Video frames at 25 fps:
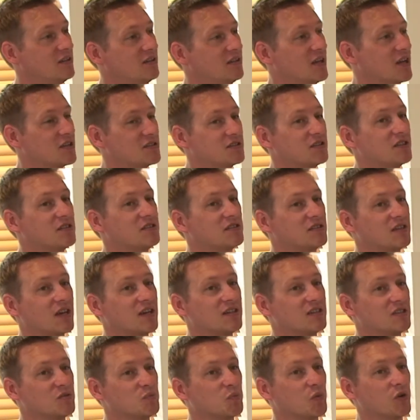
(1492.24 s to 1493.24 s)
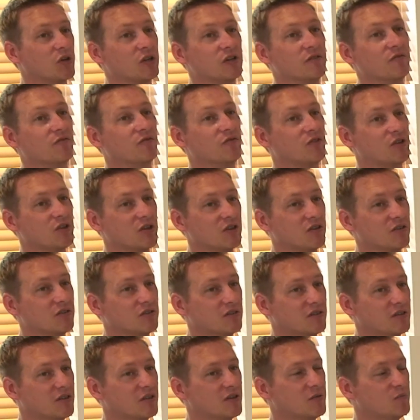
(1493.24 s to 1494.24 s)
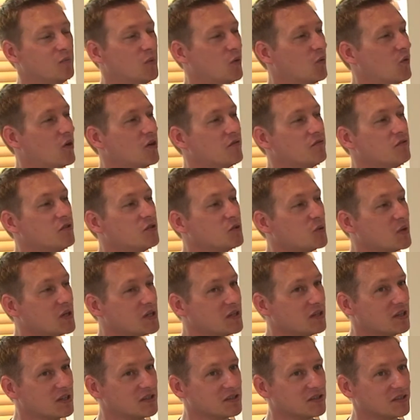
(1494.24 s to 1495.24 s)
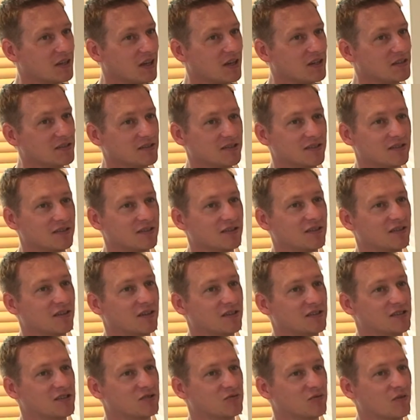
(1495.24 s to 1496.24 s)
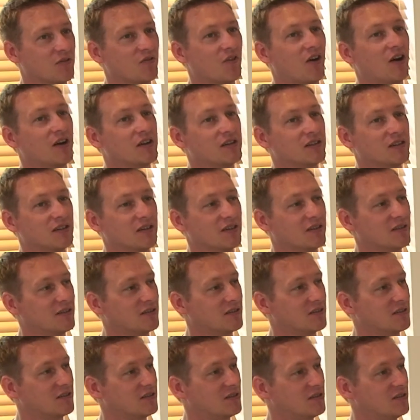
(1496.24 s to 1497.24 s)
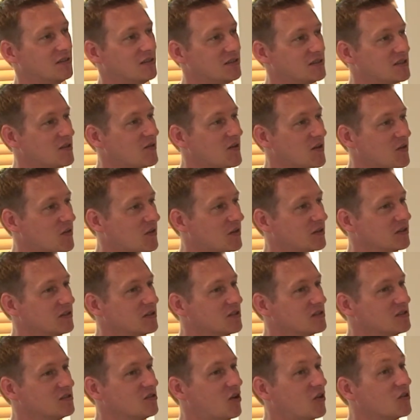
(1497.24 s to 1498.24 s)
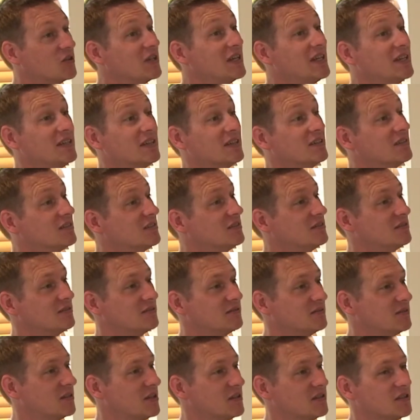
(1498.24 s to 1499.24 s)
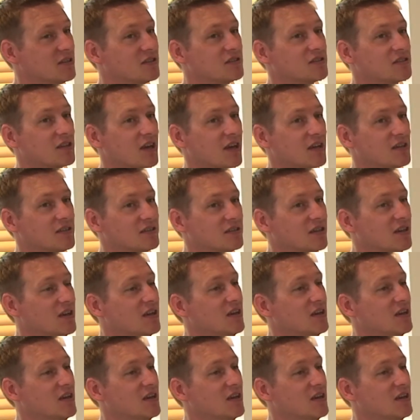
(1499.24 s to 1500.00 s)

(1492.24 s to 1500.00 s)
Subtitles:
Yes, this state is brilliant for you, but what if you tweak this state and just refined it, is there anything that's not needed in this state?